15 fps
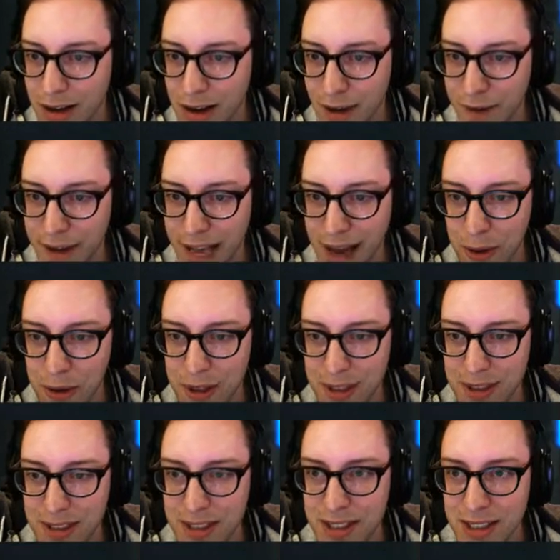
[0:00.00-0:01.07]

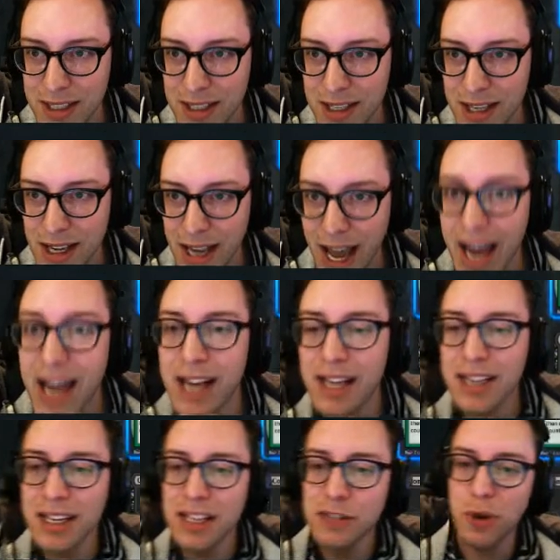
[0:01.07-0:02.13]
counters, and it
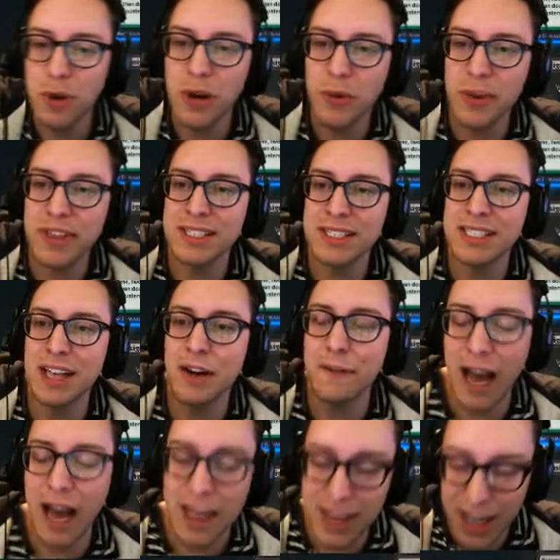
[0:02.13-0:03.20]
does work with itself.
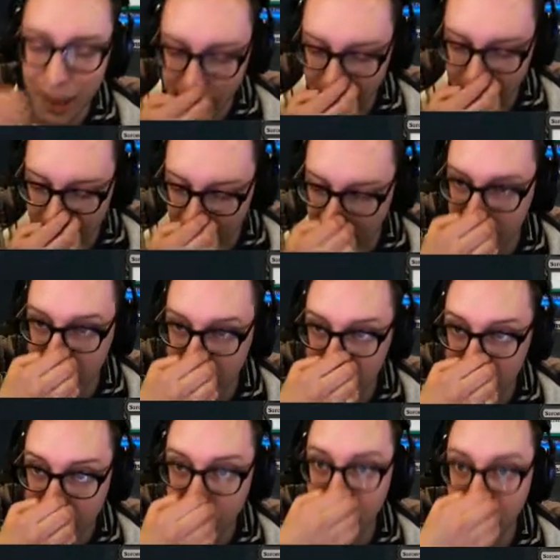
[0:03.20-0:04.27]
I think I'm taking
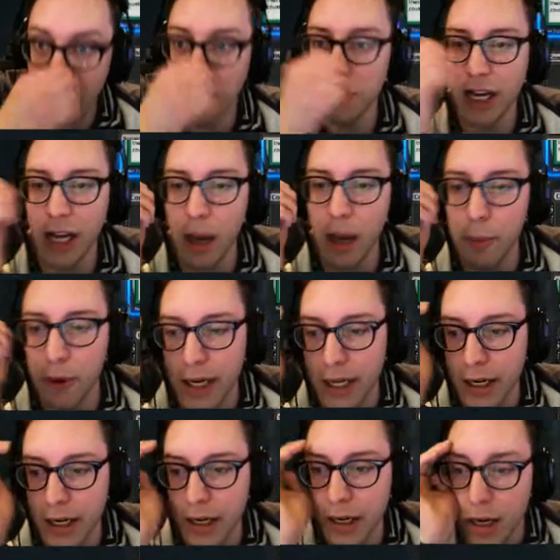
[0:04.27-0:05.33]
Biogenic Upgrade
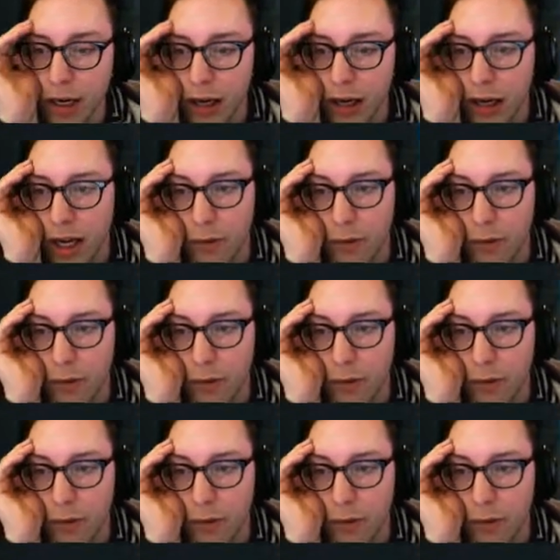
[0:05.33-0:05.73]
here. It